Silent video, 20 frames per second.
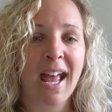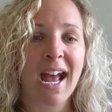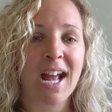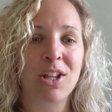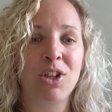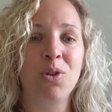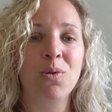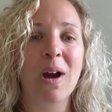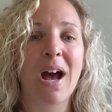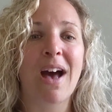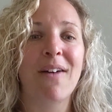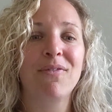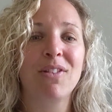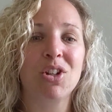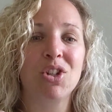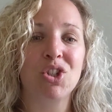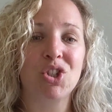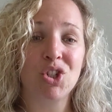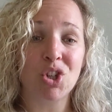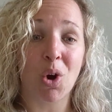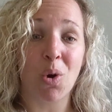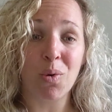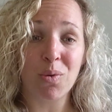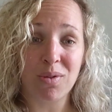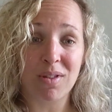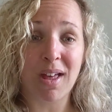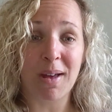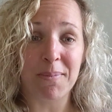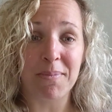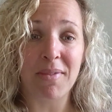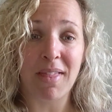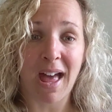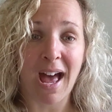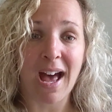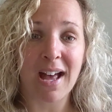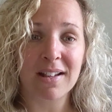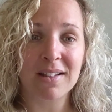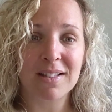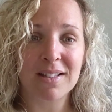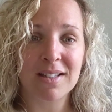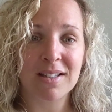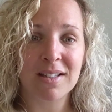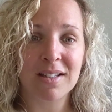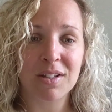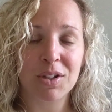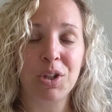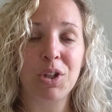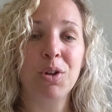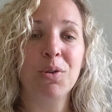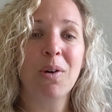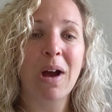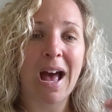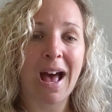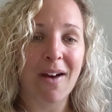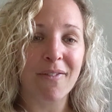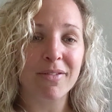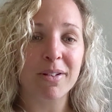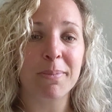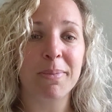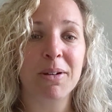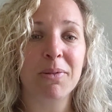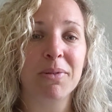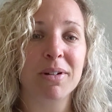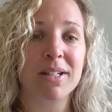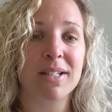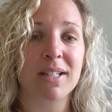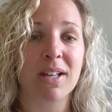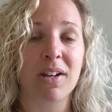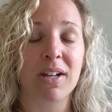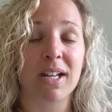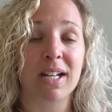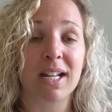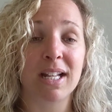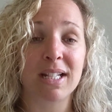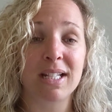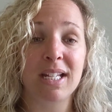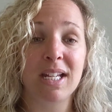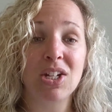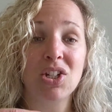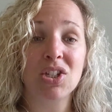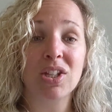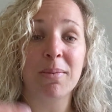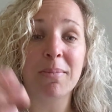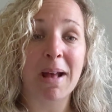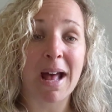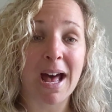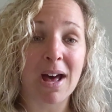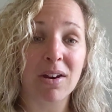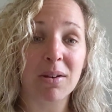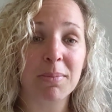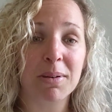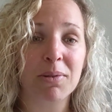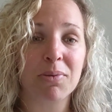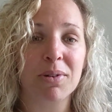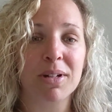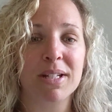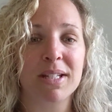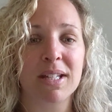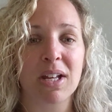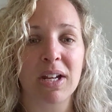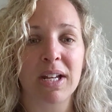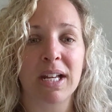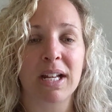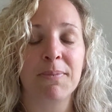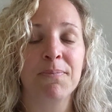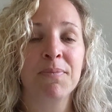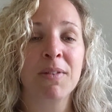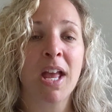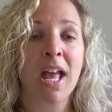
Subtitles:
And you have to show them that. You have to be resilient and teach them how to be resilient.